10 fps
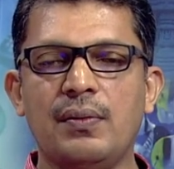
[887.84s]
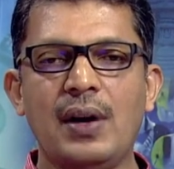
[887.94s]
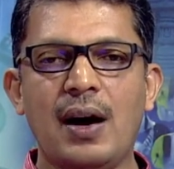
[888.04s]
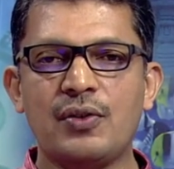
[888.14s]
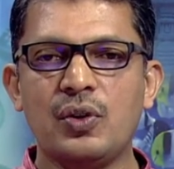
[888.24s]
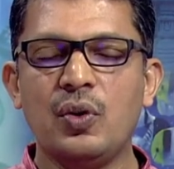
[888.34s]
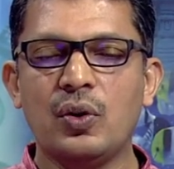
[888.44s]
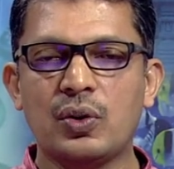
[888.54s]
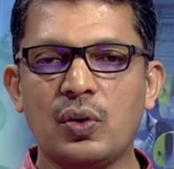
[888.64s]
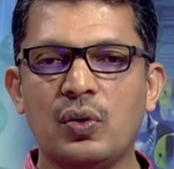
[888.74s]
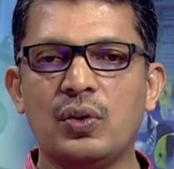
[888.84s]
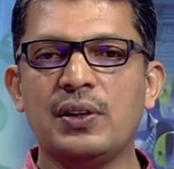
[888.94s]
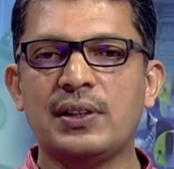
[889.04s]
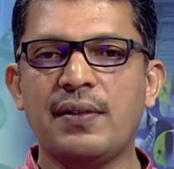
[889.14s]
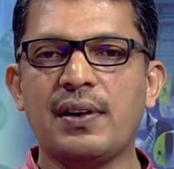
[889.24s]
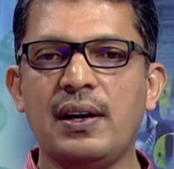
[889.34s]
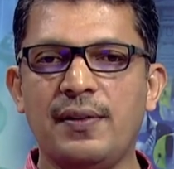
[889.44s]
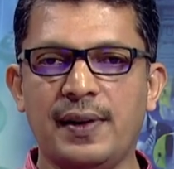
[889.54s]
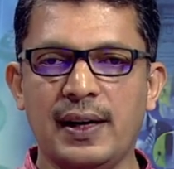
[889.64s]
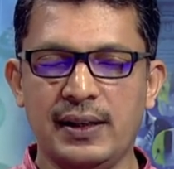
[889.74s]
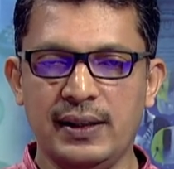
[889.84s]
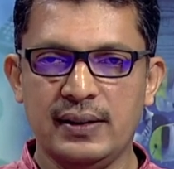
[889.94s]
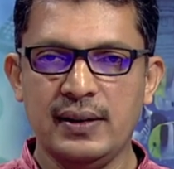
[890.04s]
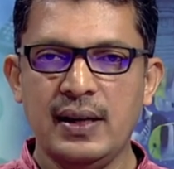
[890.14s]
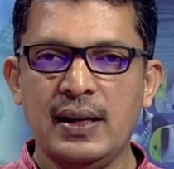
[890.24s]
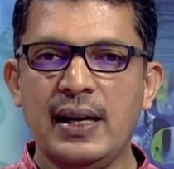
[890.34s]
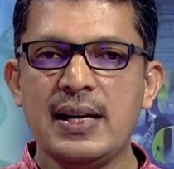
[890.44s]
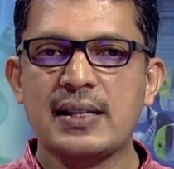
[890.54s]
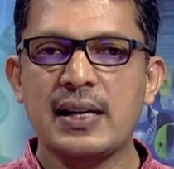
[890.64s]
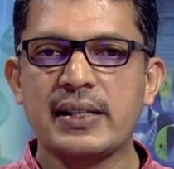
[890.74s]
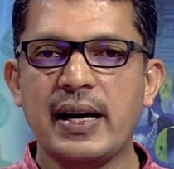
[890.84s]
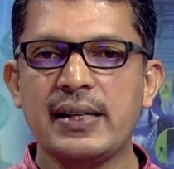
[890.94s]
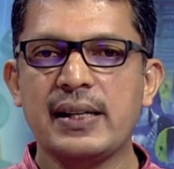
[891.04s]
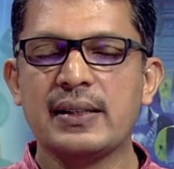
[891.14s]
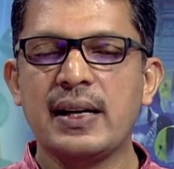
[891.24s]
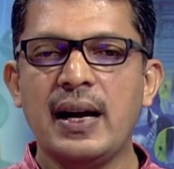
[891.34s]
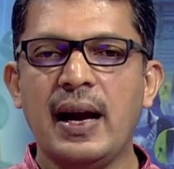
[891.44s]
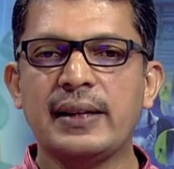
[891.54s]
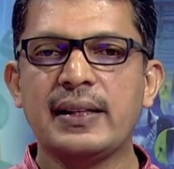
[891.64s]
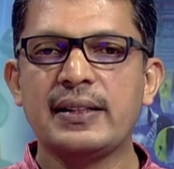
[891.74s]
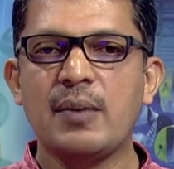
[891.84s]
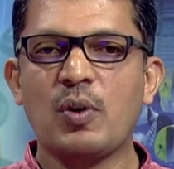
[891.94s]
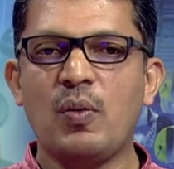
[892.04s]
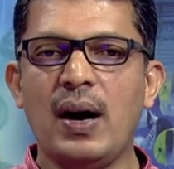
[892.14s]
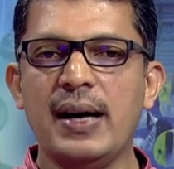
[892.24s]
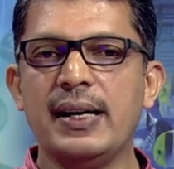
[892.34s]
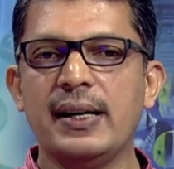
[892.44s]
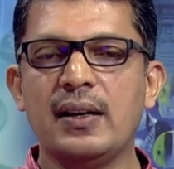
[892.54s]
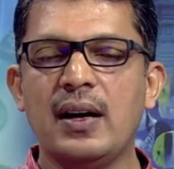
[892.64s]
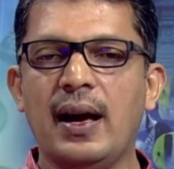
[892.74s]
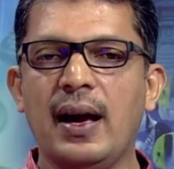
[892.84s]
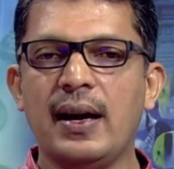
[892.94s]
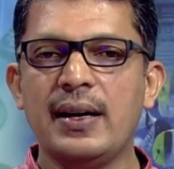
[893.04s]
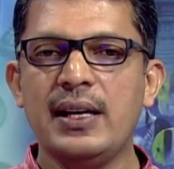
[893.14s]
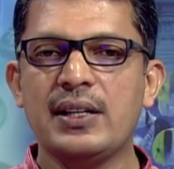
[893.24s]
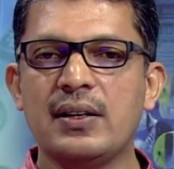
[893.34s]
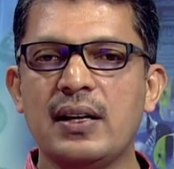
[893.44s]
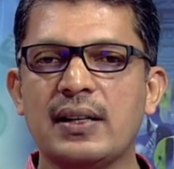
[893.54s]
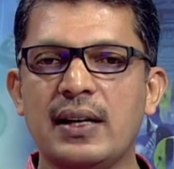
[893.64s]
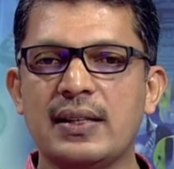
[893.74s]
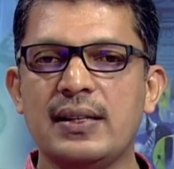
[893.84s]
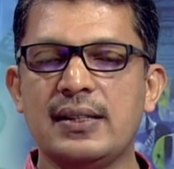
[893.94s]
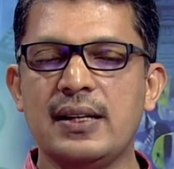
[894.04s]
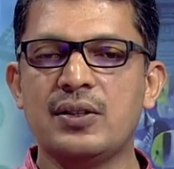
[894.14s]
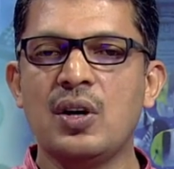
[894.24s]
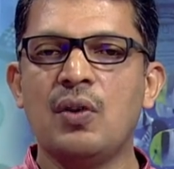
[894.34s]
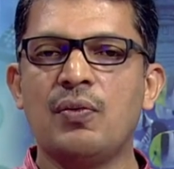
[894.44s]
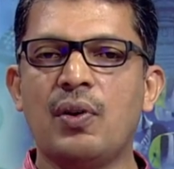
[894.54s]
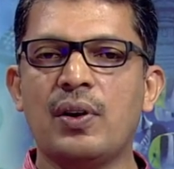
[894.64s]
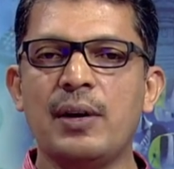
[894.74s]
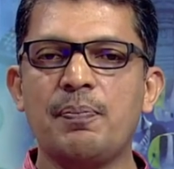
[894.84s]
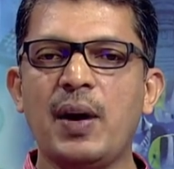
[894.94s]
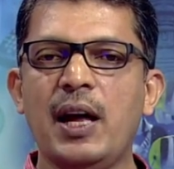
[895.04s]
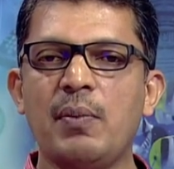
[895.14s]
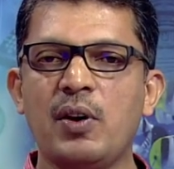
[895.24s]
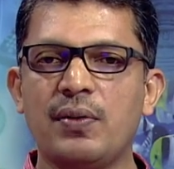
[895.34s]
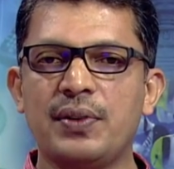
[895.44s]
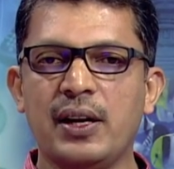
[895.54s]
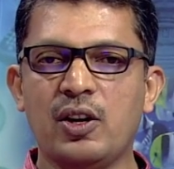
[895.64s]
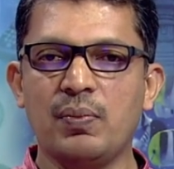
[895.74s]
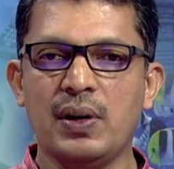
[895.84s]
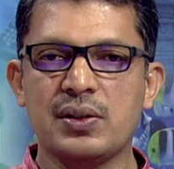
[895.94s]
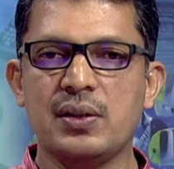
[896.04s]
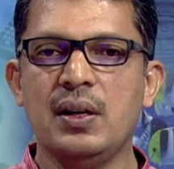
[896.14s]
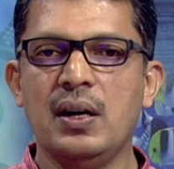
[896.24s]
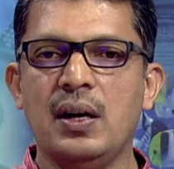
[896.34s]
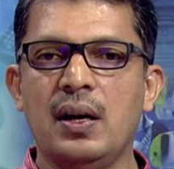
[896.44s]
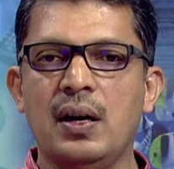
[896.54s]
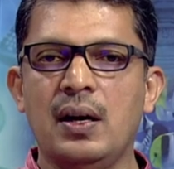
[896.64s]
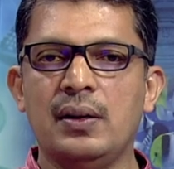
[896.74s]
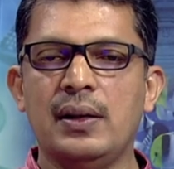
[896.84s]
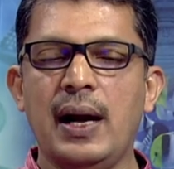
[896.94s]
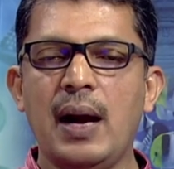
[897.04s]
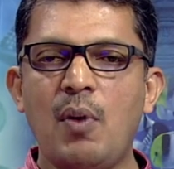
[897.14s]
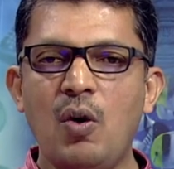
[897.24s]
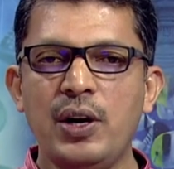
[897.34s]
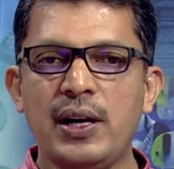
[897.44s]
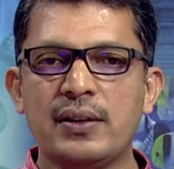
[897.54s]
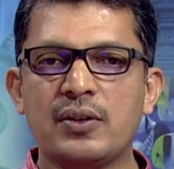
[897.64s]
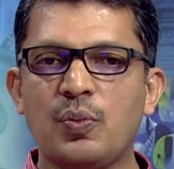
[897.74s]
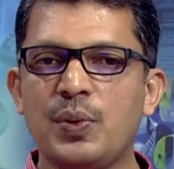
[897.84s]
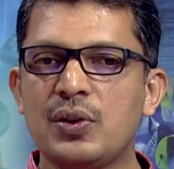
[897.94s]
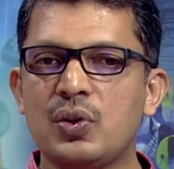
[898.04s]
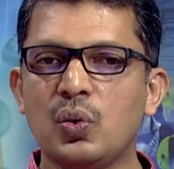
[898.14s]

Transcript: we have to go through several difficulties. In such cases SSA provided and additional assistance for repairment of the equipments. The amount is rupees